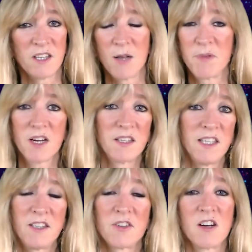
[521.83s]
I barely
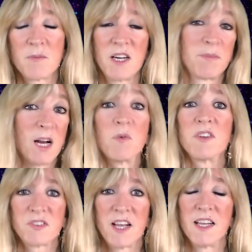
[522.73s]
need to talk about it, but I
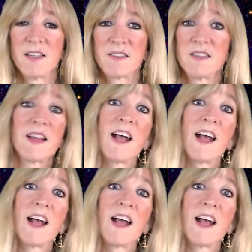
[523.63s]
will say it's